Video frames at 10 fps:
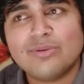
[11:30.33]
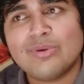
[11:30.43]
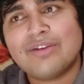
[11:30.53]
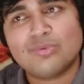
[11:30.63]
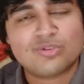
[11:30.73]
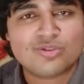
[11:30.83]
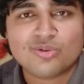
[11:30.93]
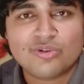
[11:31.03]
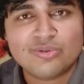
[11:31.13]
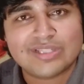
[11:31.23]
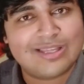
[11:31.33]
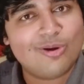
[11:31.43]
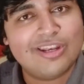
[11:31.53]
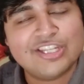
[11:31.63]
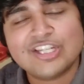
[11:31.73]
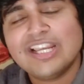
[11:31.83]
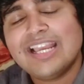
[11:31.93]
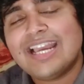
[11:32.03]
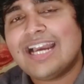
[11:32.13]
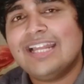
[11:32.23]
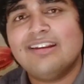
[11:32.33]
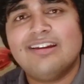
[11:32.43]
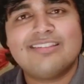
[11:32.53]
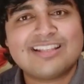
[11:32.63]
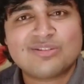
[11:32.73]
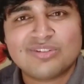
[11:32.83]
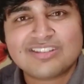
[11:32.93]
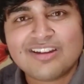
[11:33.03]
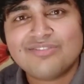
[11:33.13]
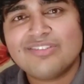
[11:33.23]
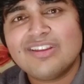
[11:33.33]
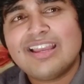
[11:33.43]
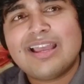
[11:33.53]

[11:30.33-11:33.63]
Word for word: You have your tutorials in college and uh, that sort of stuff.